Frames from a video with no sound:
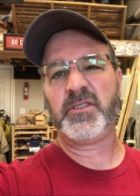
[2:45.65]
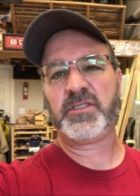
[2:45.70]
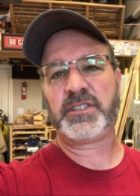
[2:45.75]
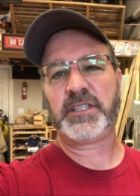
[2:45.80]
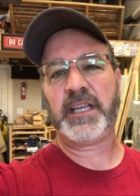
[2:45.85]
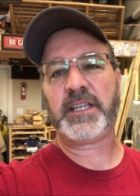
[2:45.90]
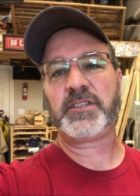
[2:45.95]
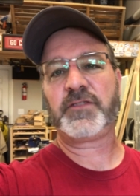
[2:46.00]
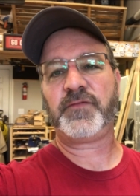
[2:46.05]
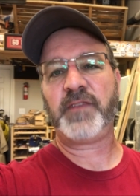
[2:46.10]
or
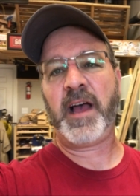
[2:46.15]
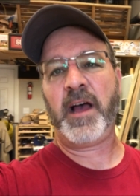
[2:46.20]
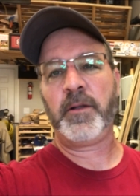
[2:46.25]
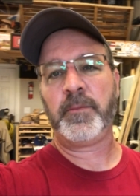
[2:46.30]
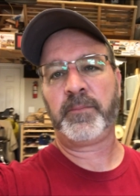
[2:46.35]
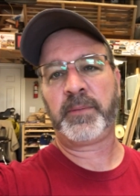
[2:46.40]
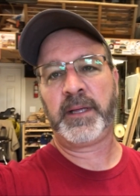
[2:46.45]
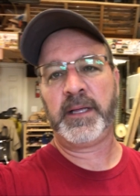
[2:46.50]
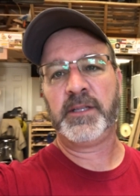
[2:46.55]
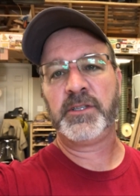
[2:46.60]
6
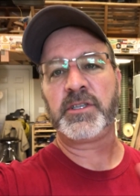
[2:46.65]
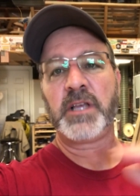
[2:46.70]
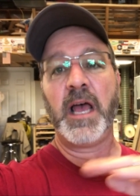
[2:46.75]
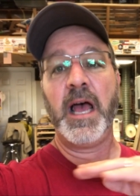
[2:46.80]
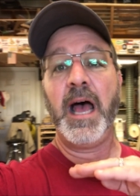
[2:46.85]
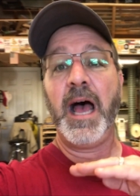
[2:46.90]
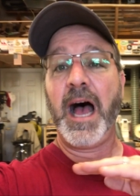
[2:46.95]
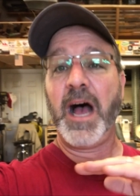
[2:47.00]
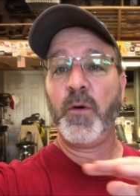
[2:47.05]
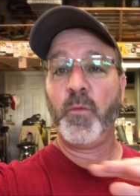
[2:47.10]
fountain pens
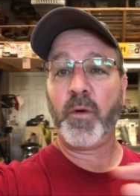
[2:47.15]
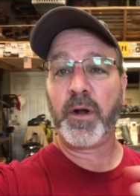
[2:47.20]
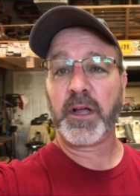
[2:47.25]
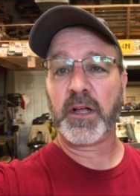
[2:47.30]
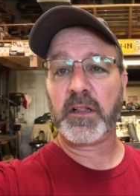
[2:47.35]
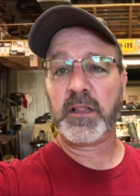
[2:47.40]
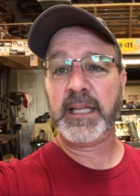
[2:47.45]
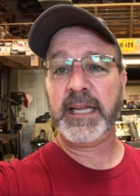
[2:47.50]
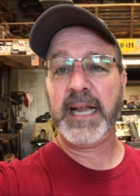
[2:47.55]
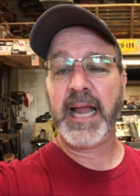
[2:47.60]
I want
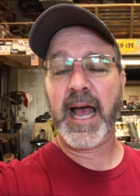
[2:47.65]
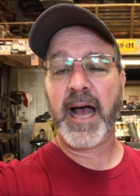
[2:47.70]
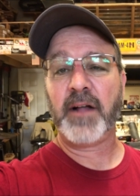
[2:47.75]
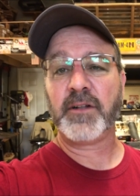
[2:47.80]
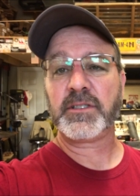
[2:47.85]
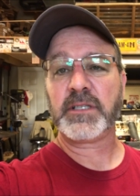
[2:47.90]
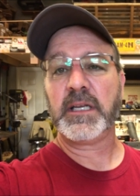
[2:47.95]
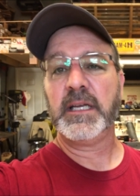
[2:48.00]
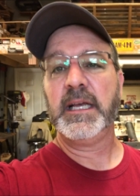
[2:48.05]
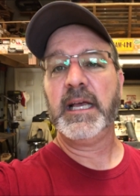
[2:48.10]
to clean
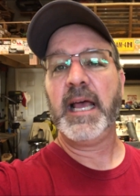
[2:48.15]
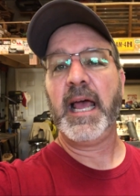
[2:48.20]
out,